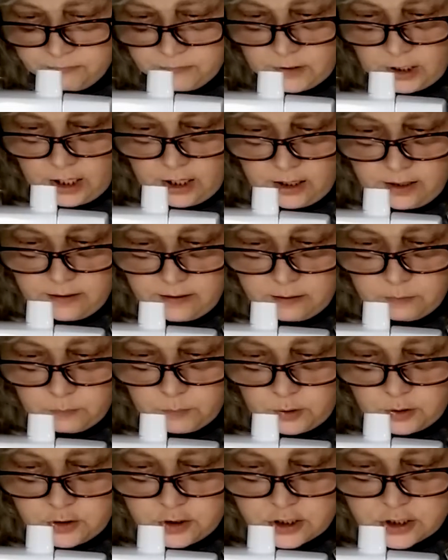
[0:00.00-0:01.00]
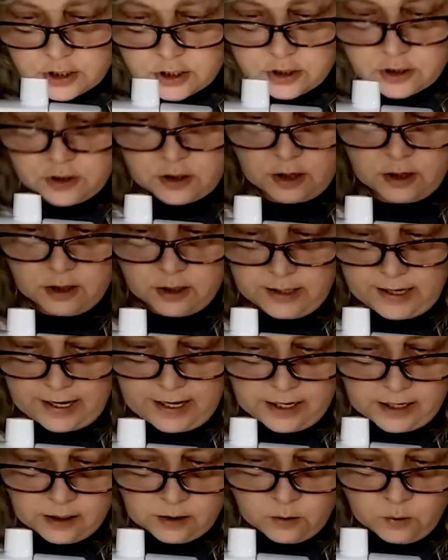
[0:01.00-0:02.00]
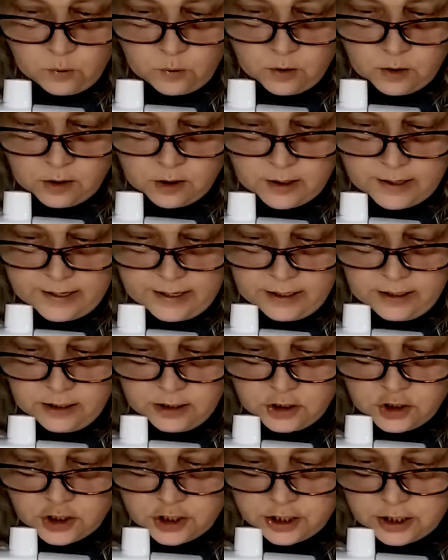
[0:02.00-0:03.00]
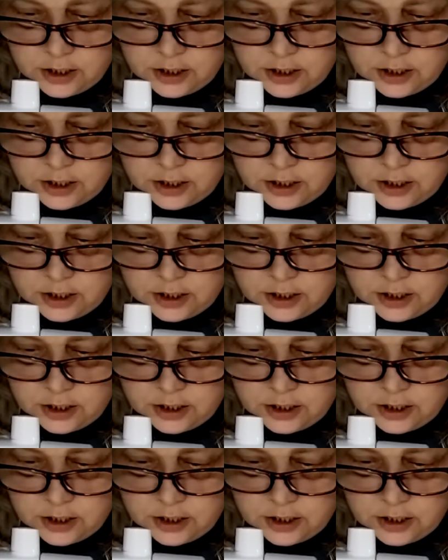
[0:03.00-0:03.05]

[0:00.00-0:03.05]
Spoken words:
And we'll just start at a 1/4 inch.